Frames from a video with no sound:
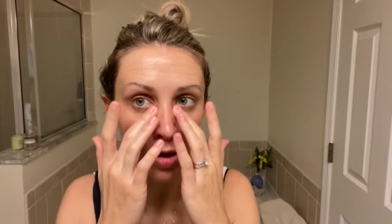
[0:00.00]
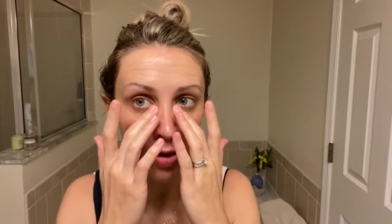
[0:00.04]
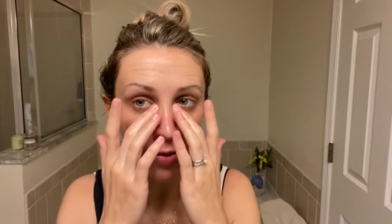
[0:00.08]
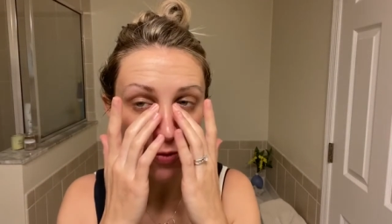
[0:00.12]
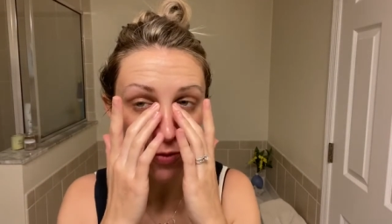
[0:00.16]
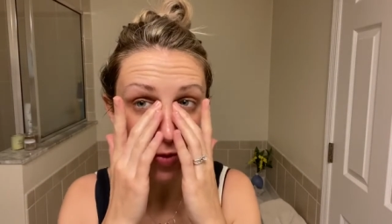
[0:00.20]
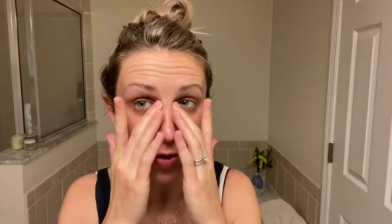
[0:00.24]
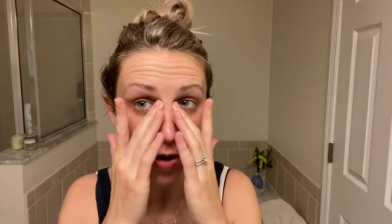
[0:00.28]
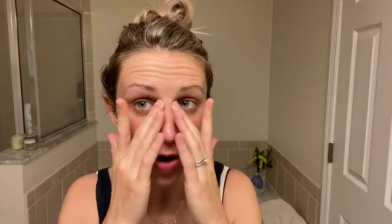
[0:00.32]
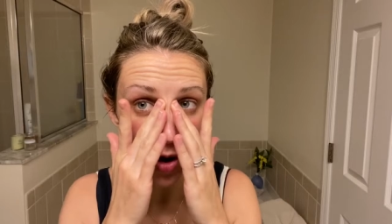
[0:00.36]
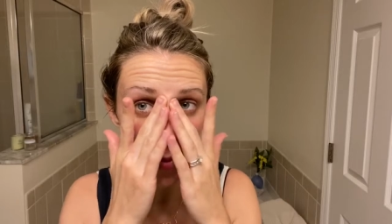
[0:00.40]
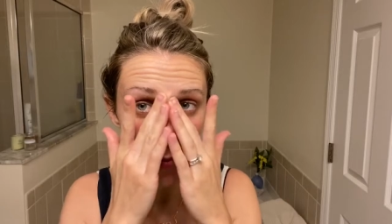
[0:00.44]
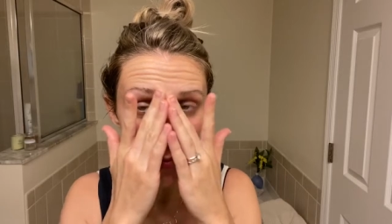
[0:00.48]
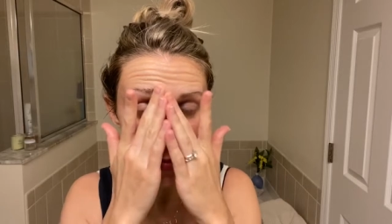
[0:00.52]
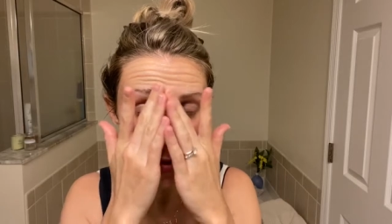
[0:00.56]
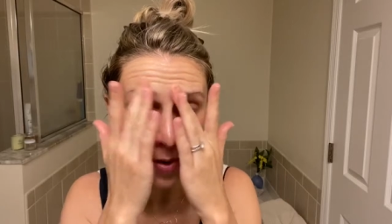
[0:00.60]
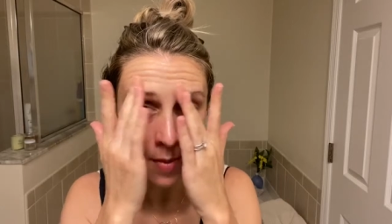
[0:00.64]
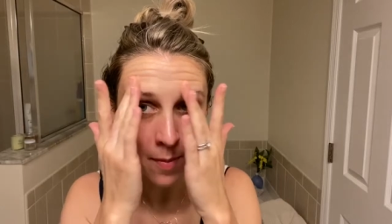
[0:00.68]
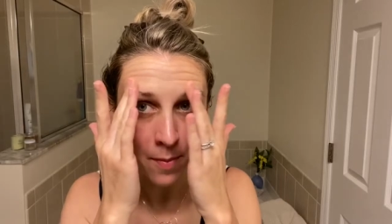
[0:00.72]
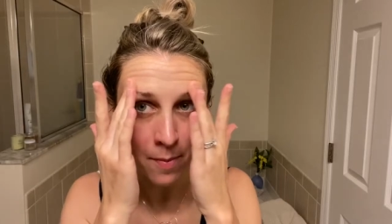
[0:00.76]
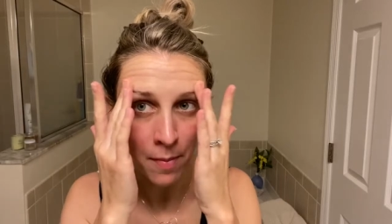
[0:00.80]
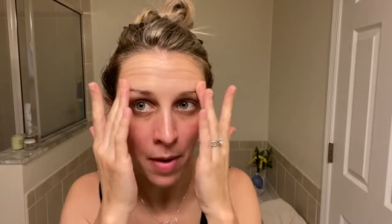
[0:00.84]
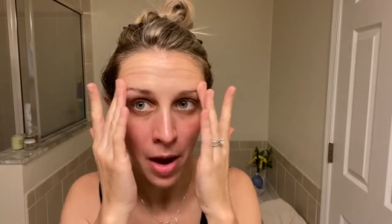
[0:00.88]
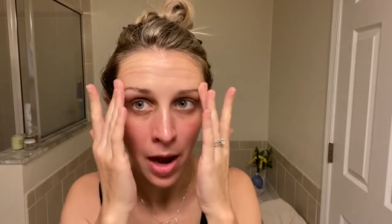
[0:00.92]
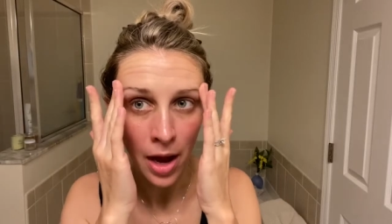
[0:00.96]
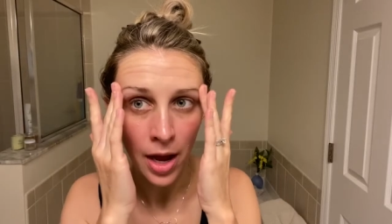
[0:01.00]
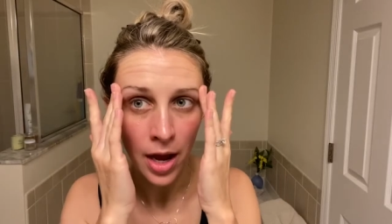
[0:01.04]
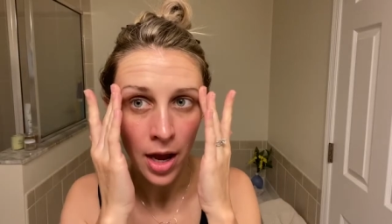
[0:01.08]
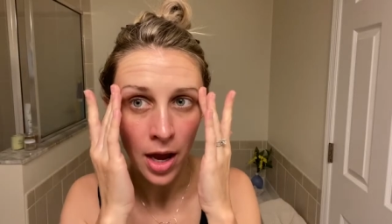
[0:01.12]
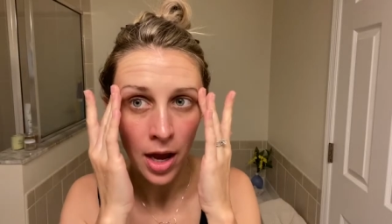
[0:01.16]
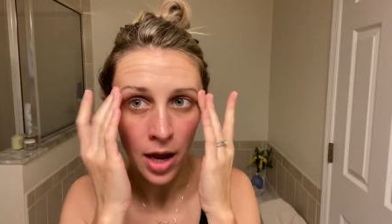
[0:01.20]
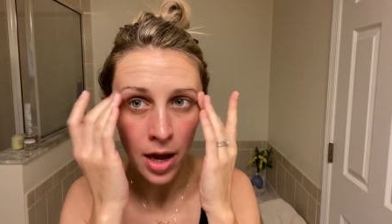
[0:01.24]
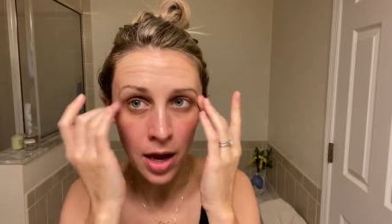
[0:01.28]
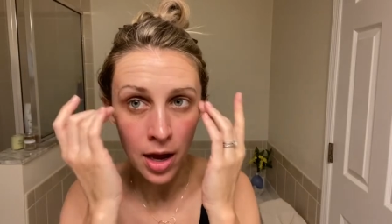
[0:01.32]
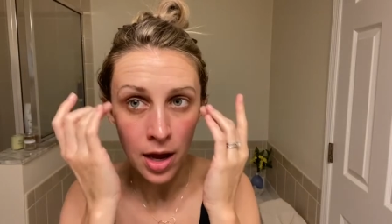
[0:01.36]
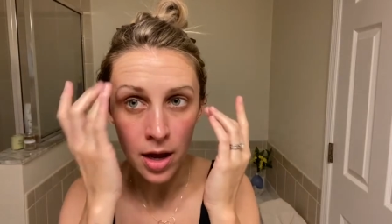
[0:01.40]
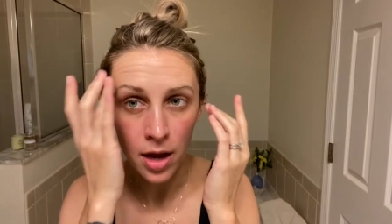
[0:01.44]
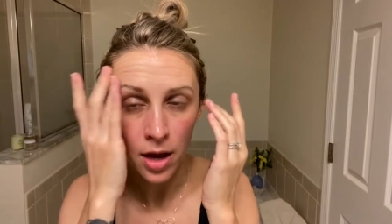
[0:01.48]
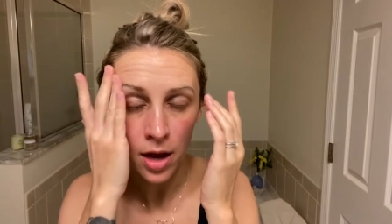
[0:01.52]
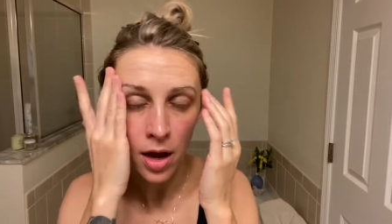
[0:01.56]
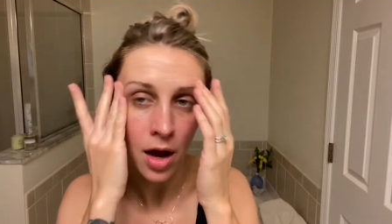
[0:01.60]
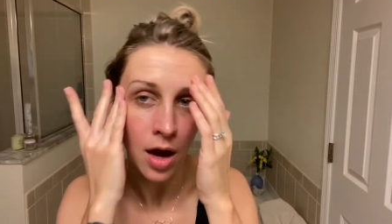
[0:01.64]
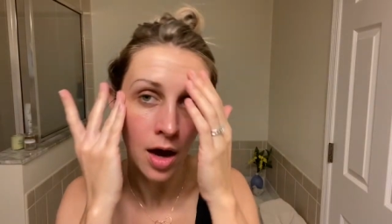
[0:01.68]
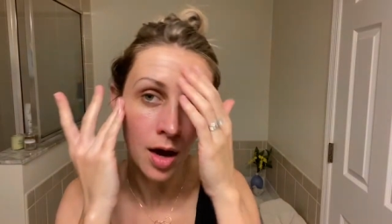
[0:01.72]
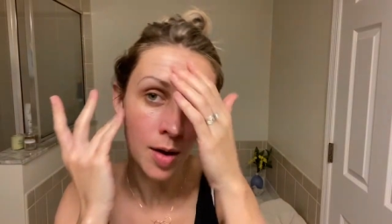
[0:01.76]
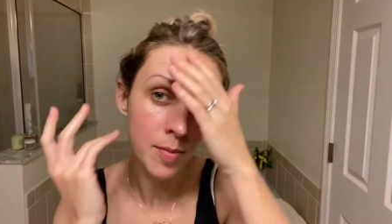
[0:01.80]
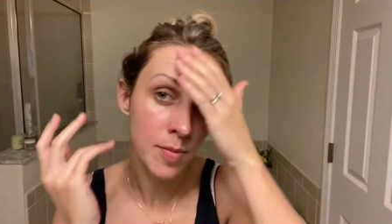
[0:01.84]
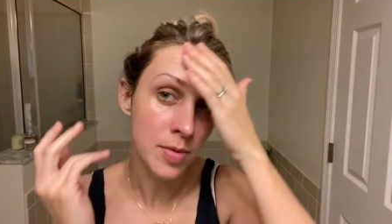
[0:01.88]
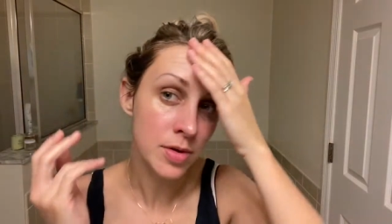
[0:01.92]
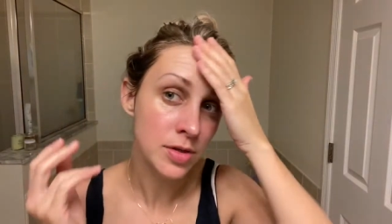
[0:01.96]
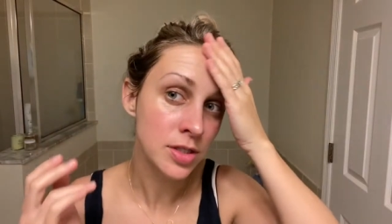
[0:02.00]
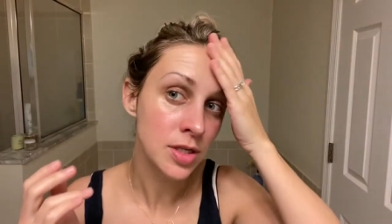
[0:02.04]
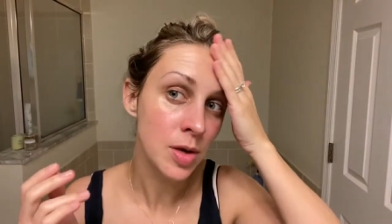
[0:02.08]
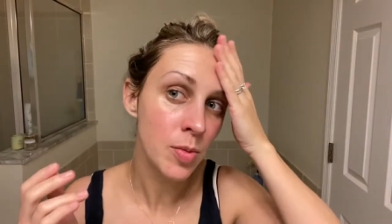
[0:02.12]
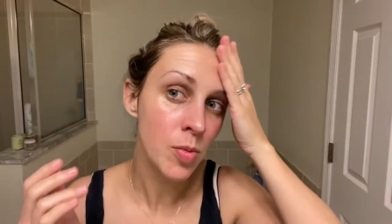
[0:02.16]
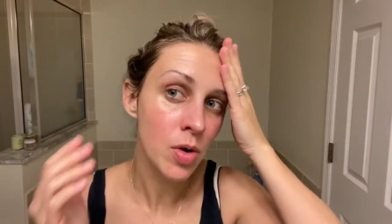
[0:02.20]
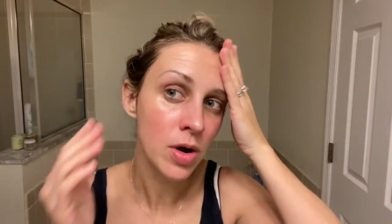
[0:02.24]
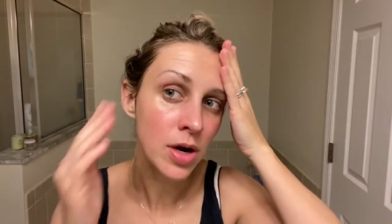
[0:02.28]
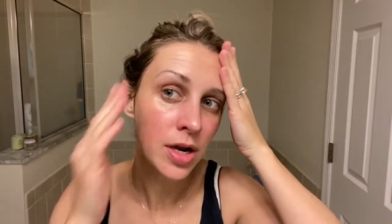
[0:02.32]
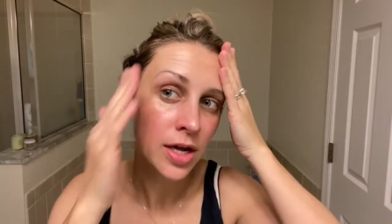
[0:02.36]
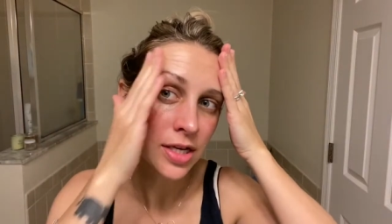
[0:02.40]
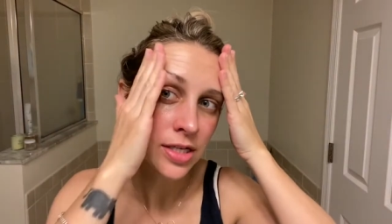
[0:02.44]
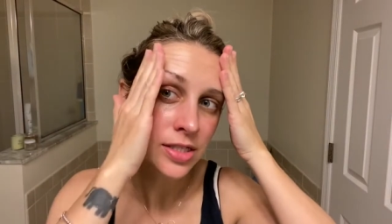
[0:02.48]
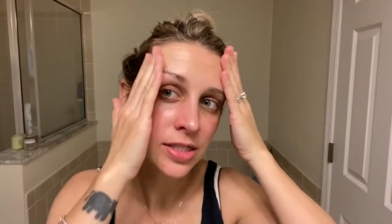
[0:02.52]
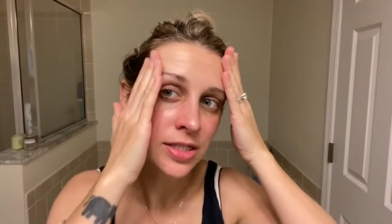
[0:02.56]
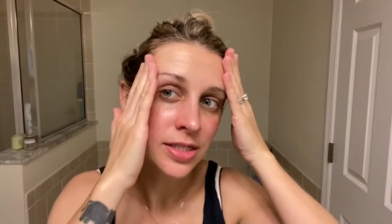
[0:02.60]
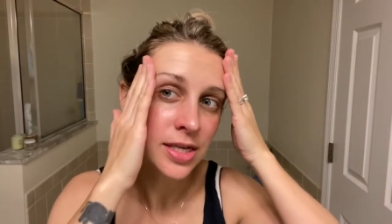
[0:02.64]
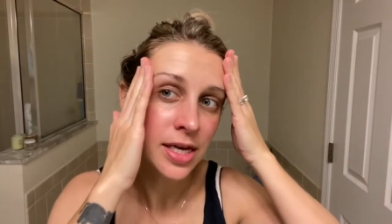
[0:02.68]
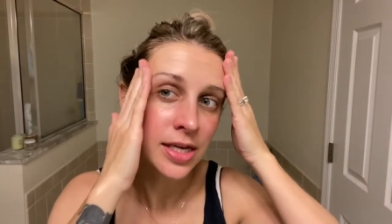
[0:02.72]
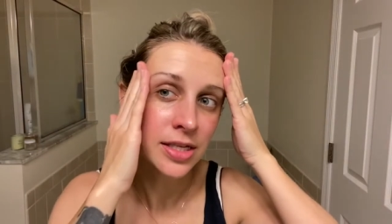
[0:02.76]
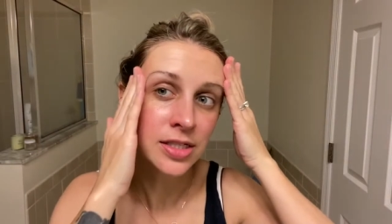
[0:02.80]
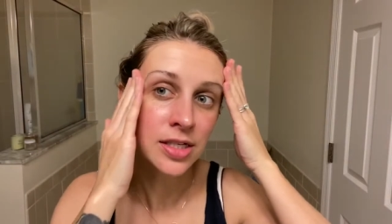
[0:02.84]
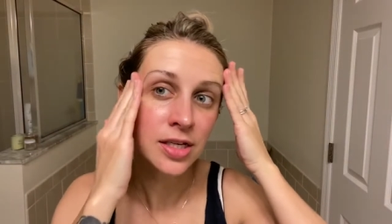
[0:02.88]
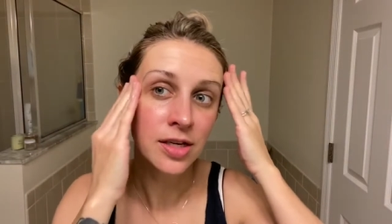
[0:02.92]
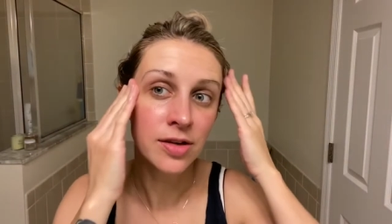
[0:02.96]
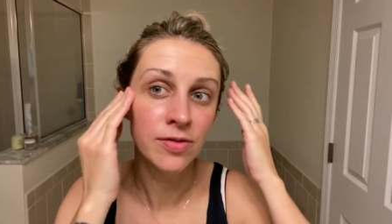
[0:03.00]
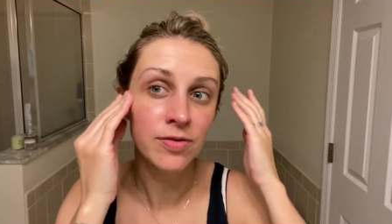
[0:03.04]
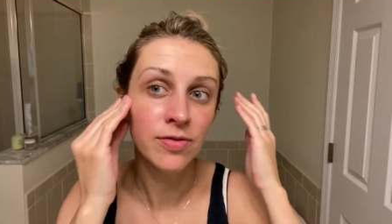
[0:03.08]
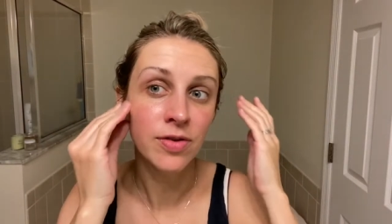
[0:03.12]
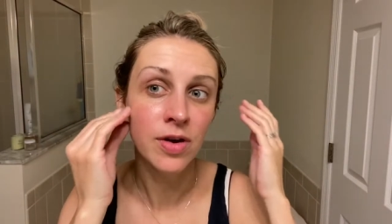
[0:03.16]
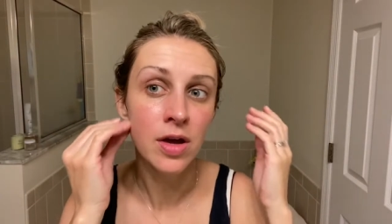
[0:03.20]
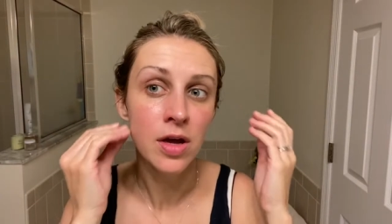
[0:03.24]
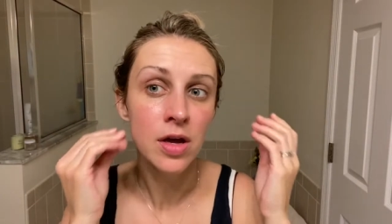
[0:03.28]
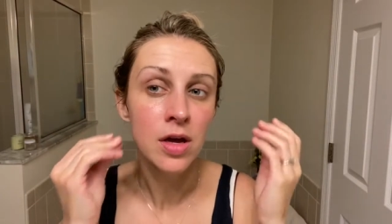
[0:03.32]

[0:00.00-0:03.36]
from my somewhat excessive,